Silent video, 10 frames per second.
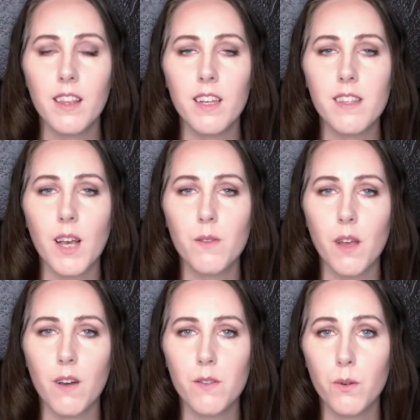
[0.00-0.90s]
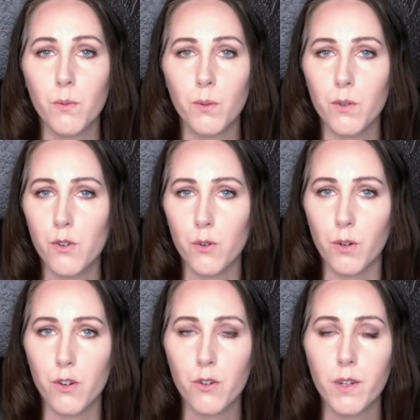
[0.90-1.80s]
This house also rules
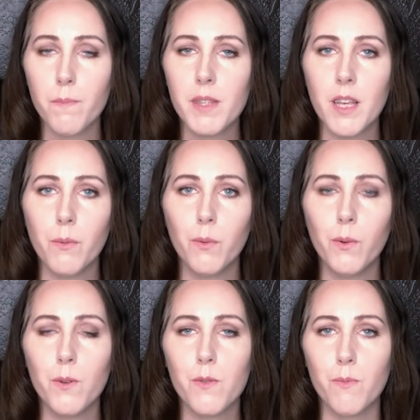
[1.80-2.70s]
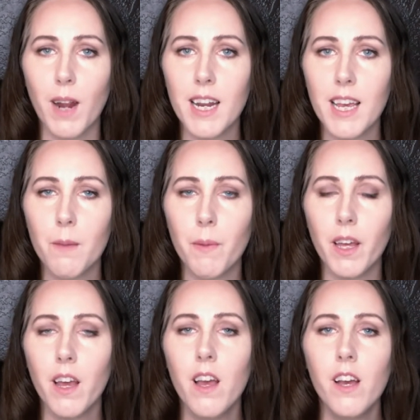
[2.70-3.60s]
short trips. It rules writing,
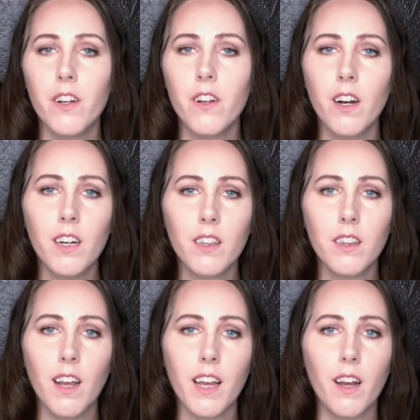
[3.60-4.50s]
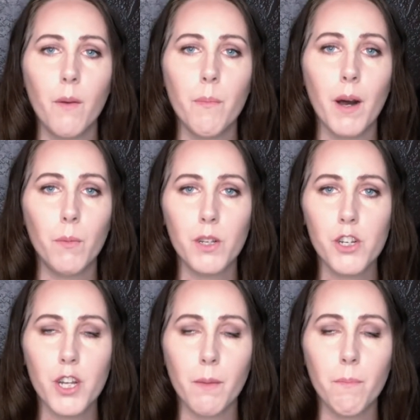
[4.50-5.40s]
but not like
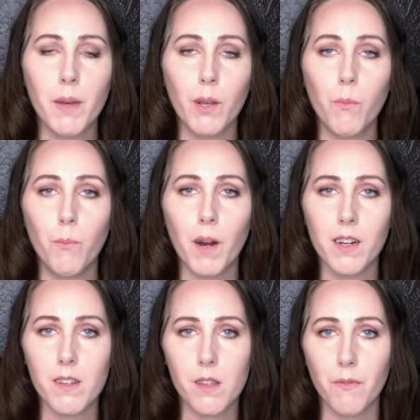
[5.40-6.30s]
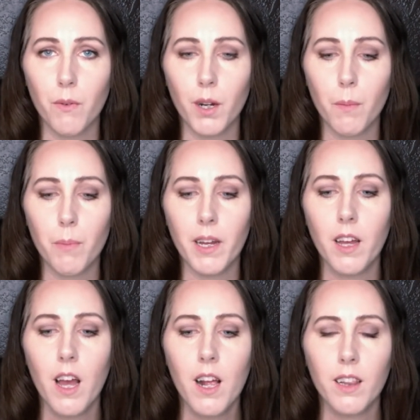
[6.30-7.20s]
publishing big bodies of work,
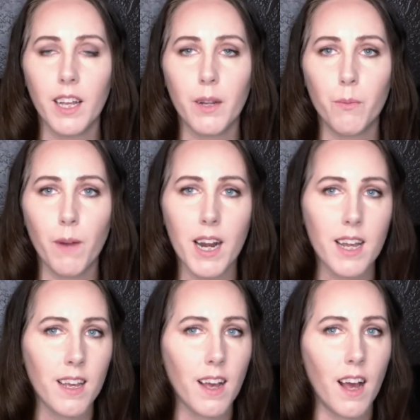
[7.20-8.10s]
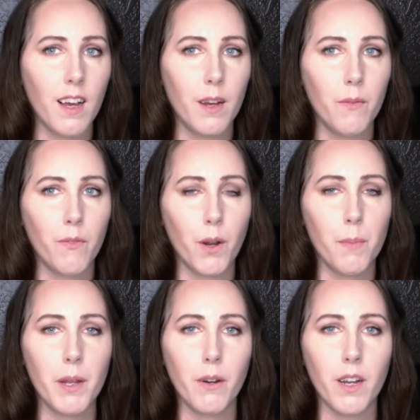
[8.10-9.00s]
but like writing for
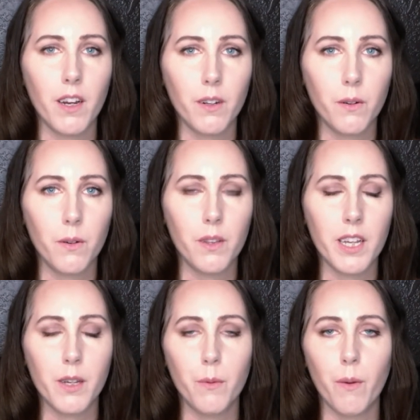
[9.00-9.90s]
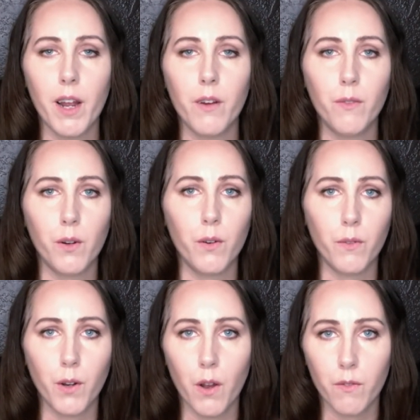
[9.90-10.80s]
a periodical that you write over and
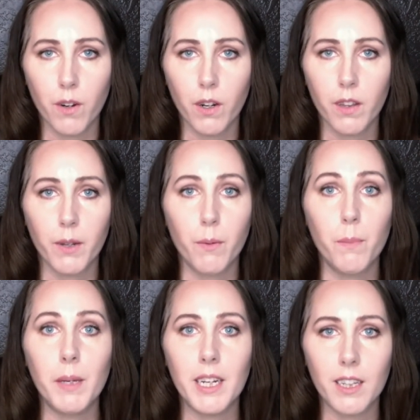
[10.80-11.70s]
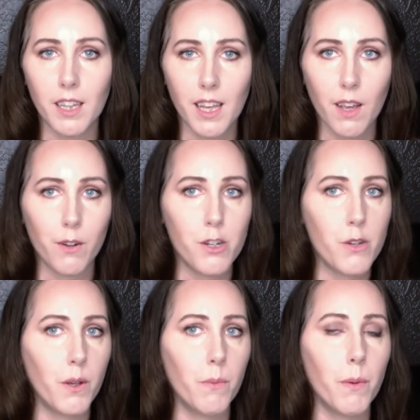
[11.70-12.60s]
over and over, like repeatedly, or
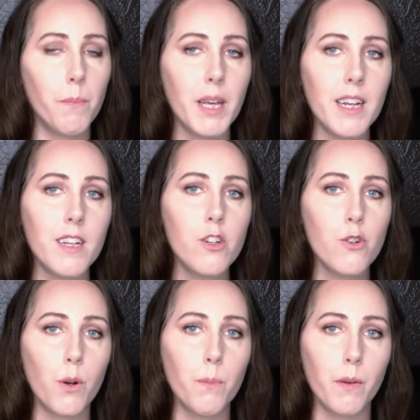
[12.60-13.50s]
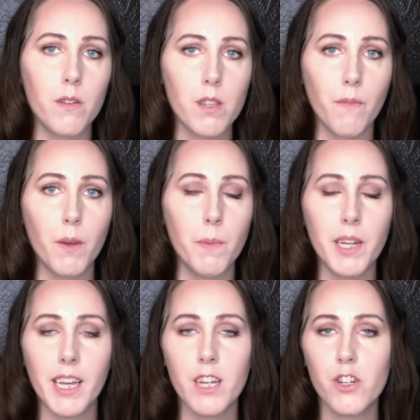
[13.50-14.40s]
doing repeated short bursts of
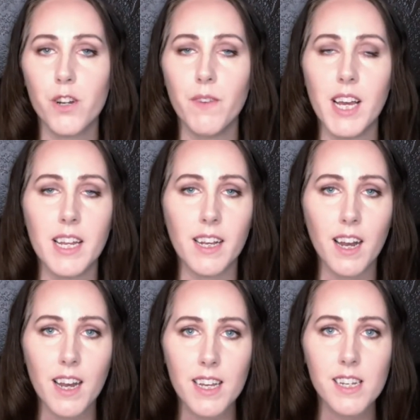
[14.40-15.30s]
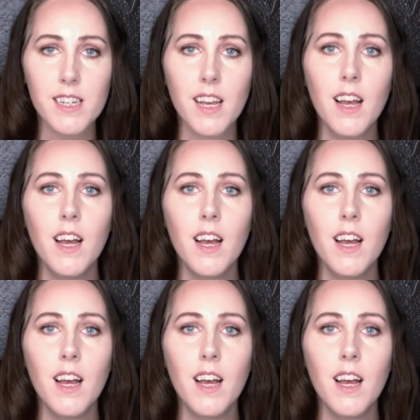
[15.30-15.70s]
communication of any kind.